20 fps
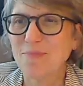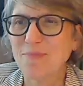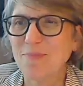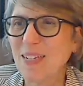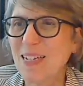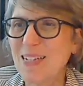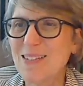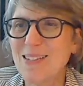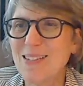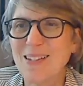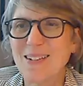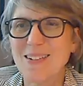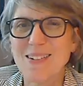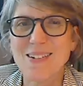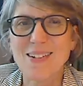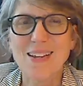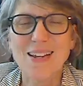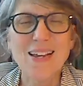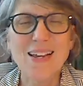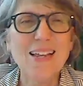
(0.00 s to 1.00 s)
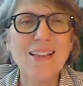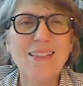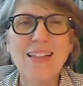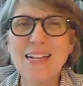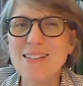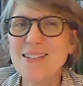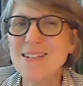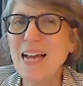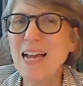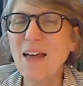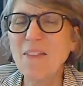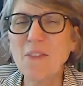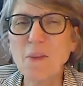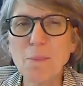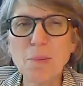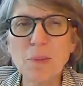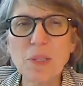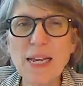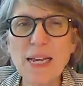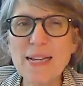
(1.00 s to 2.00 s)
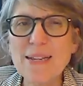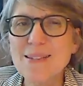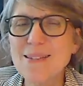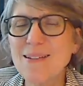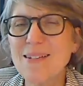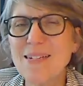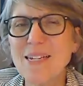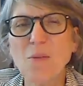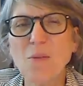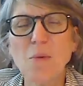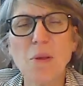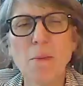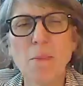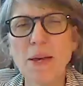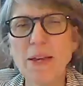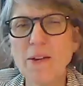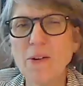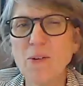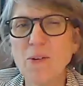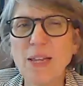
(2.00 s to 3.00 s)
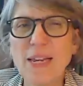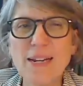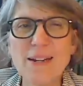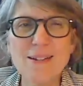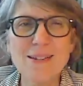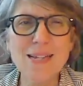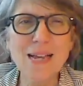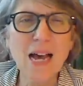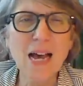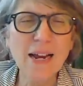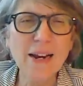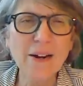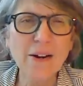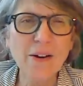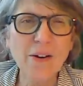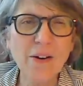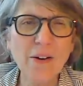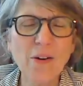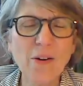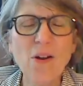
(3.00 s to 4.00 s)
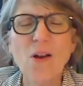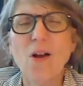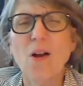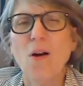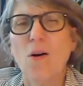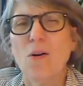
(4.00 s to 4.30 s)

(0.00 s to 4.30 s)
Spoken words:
That's it. That's not the place to tell me about your latest hire,